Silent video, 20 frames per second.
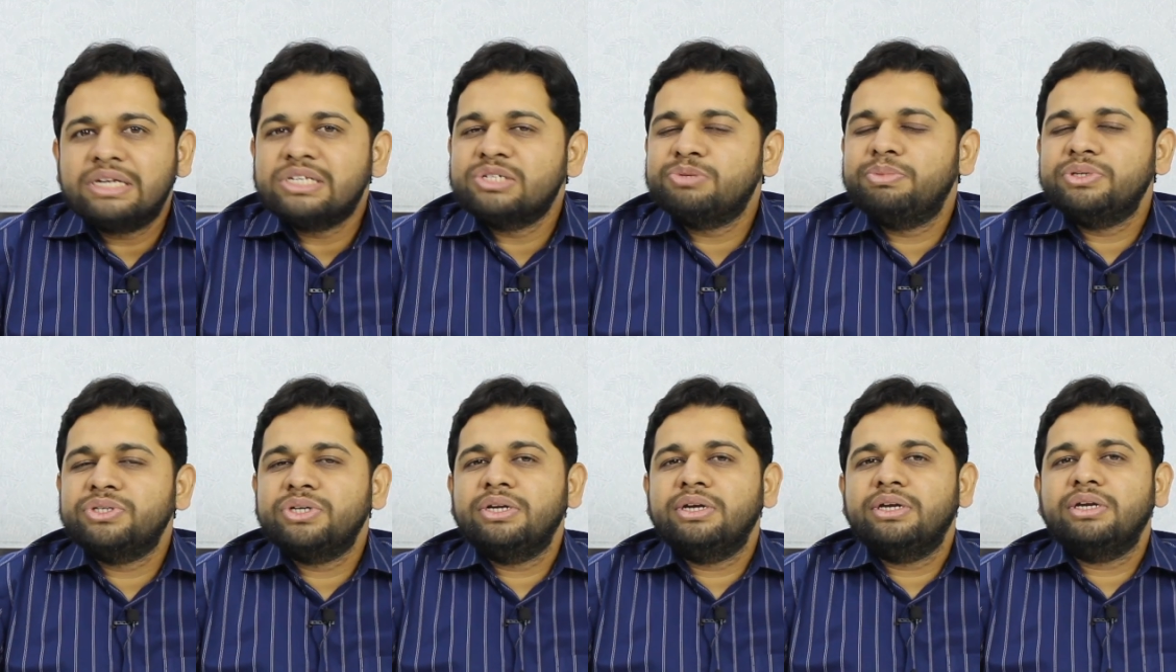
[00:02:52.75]

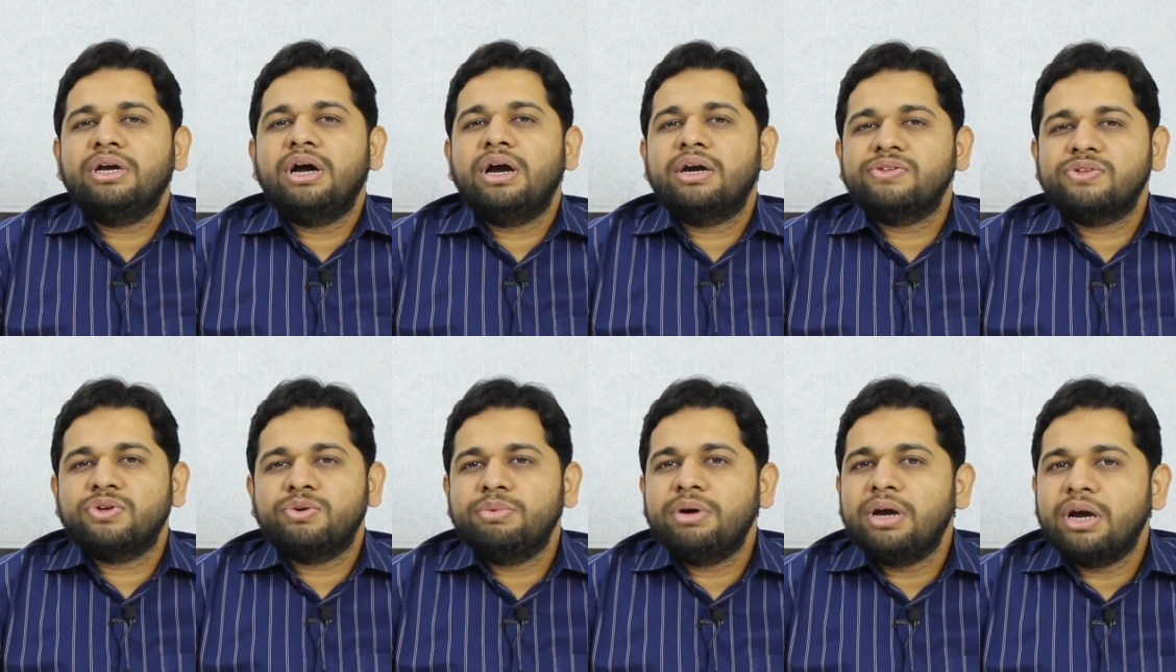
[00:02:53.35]
especially in
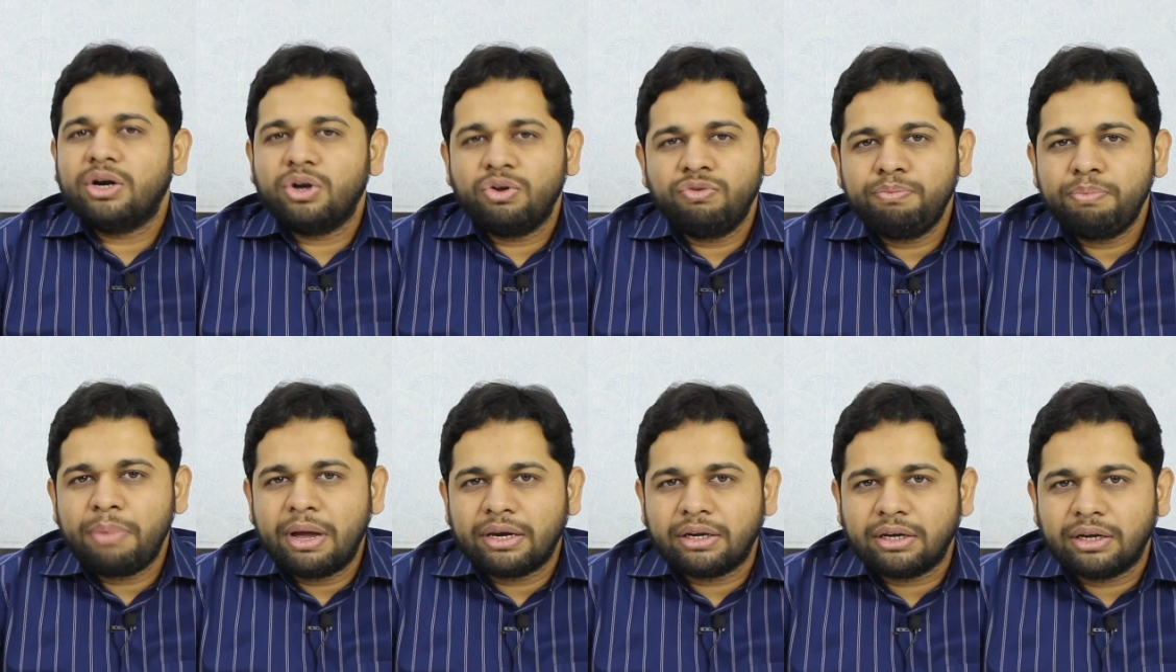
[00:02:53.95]
carcinoma head of
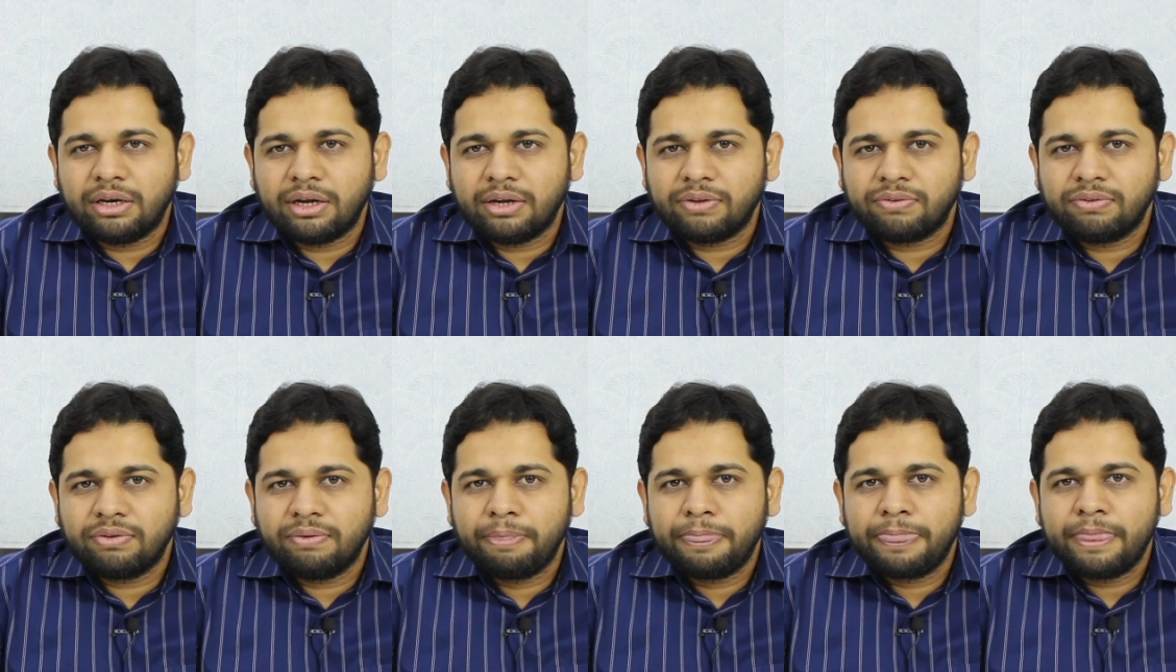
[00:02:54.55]

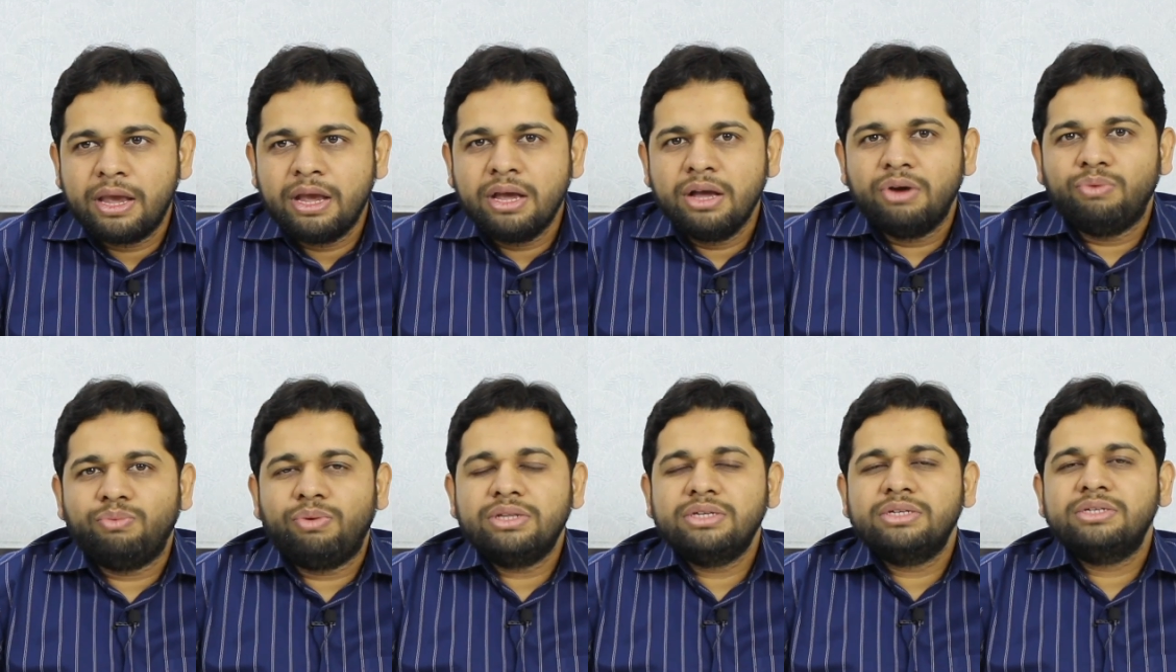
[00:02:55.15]
pancreas.
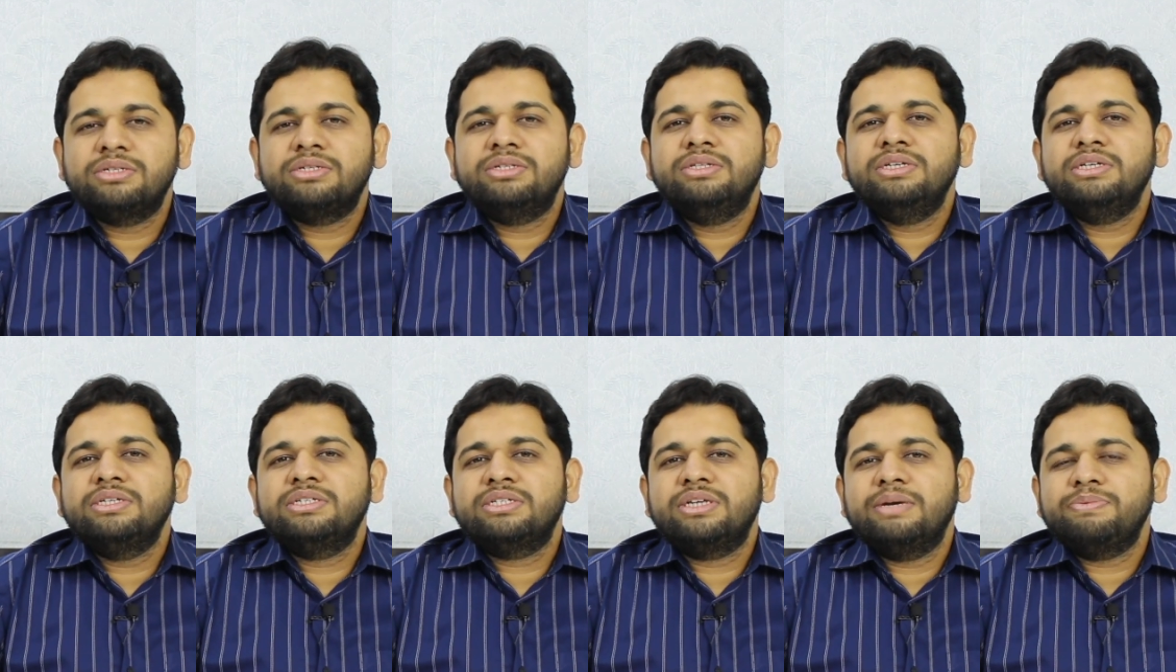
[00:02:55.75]
Once
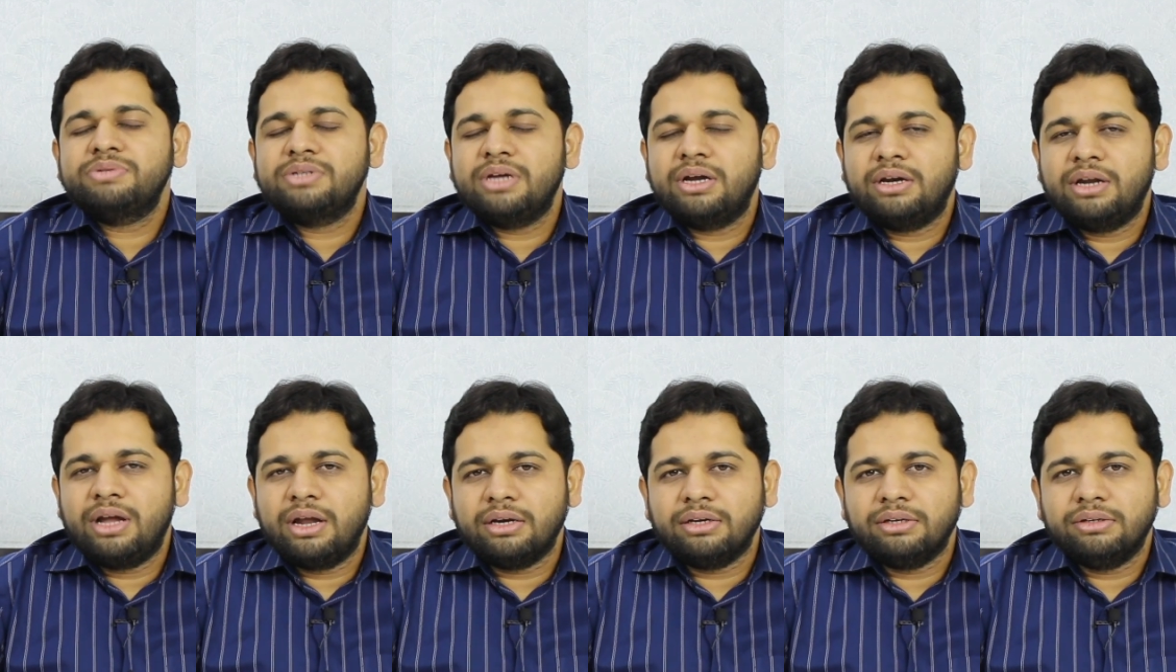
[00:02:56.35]
these steps are
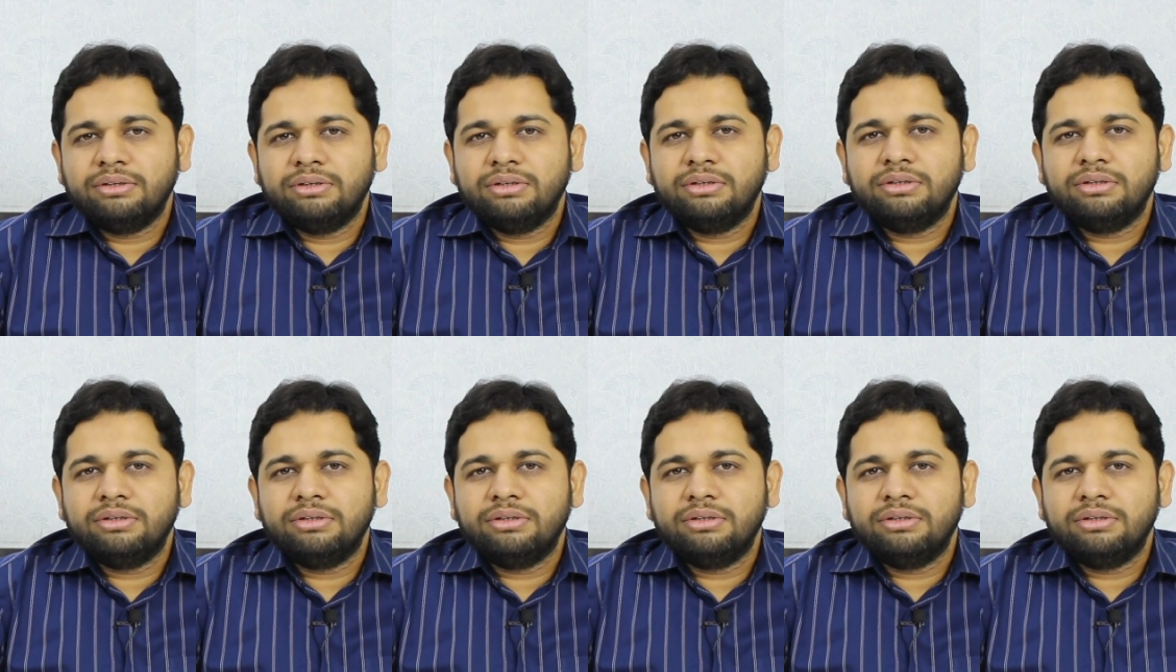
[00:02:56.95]
done,